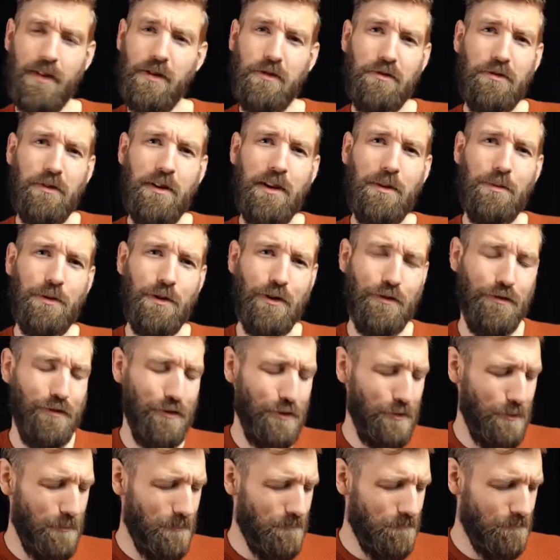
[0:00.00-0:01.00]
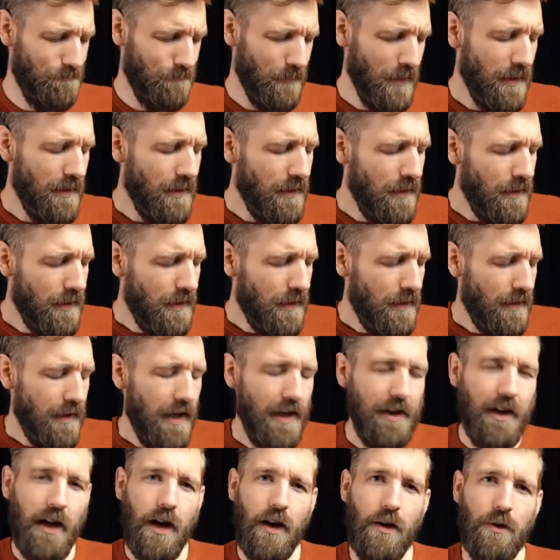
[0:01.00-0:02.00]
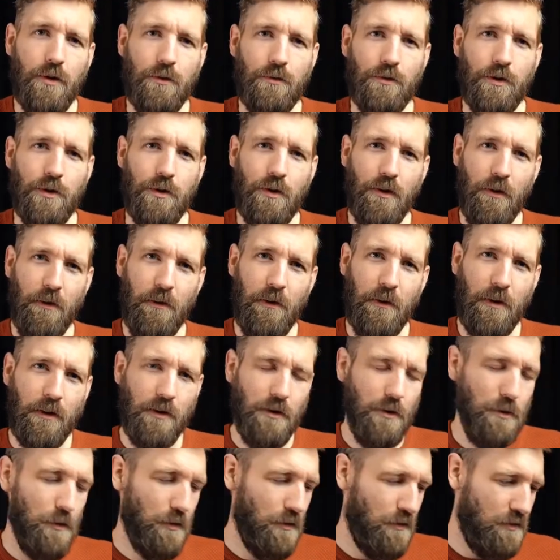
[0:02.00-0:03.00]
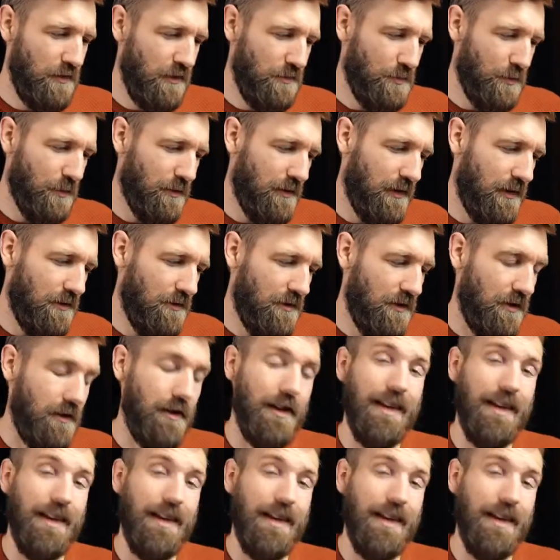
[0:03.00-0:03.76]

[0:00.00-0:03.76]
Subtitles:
It's very beautiful. And now to the third chord of this progression,